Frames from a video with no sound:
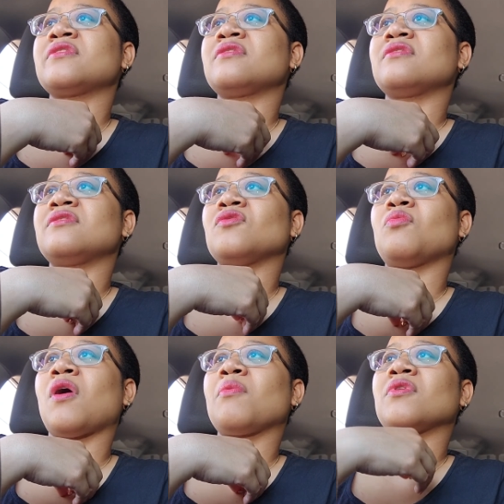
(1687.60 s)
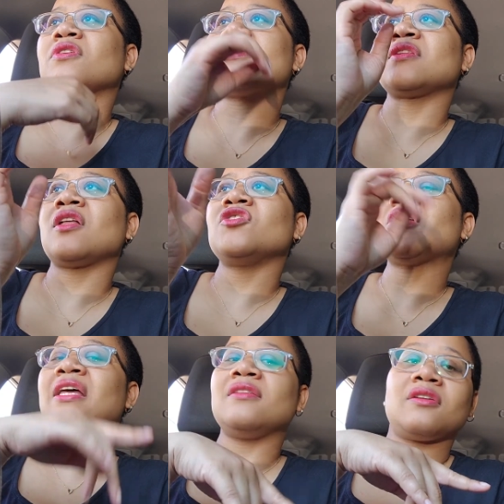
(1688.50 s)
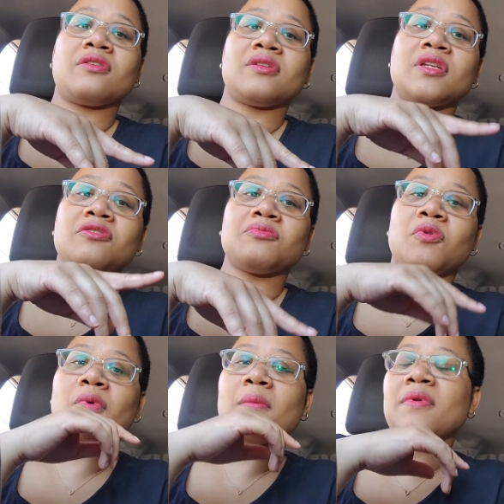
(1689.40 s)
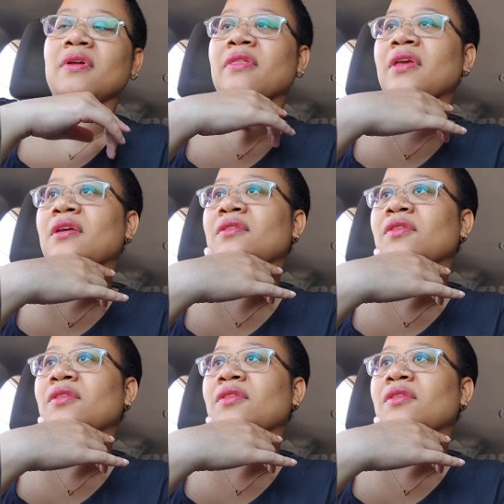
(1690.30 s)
isn't so popular. It's lunch and dinner. Dinner's more popular, I think.